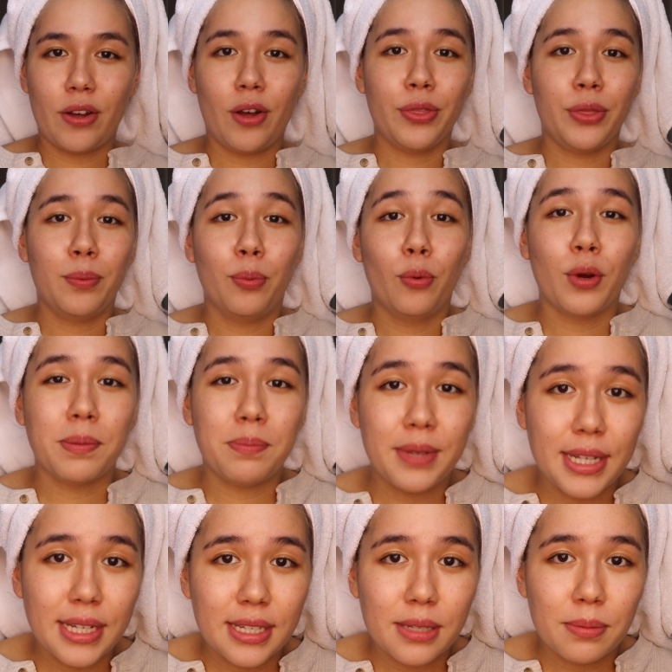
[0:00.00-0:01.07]
on the boy
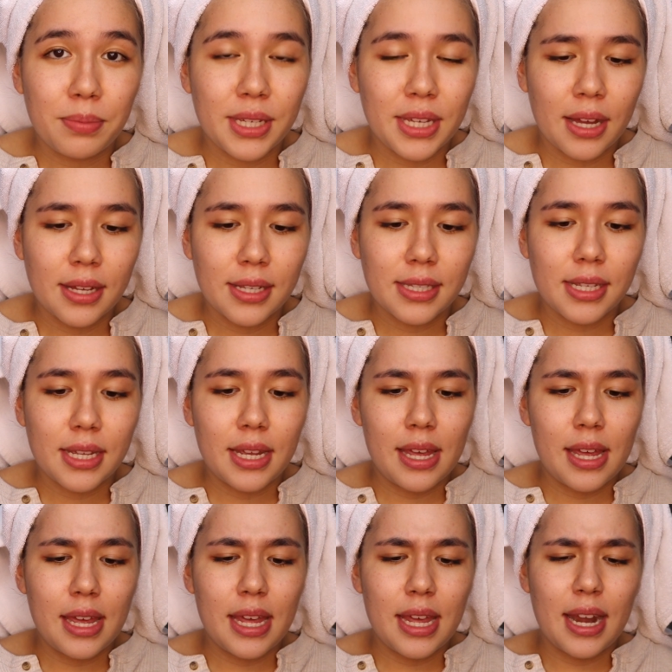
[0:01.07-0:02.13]
beat because
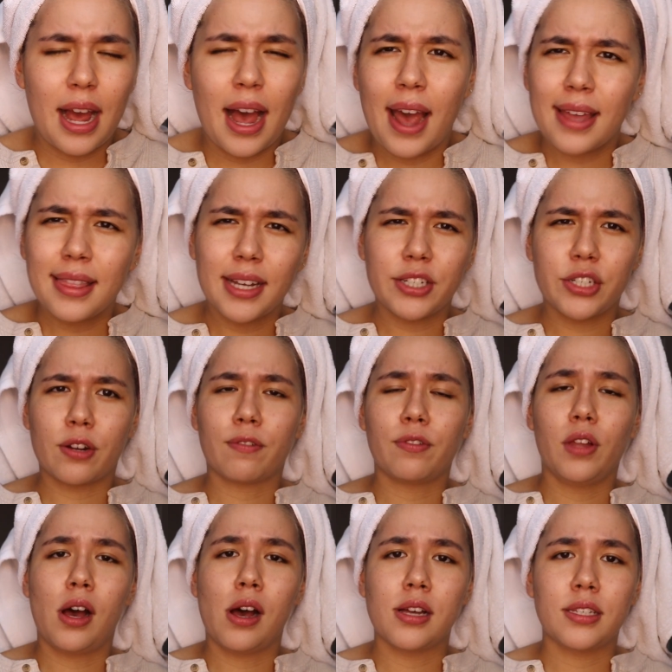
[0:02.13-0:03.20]
it highlights your
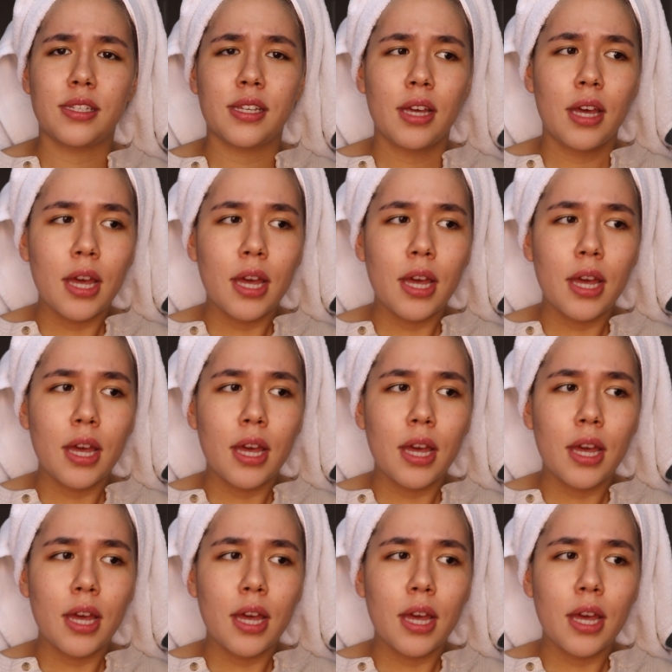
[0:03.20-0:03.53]
flaws.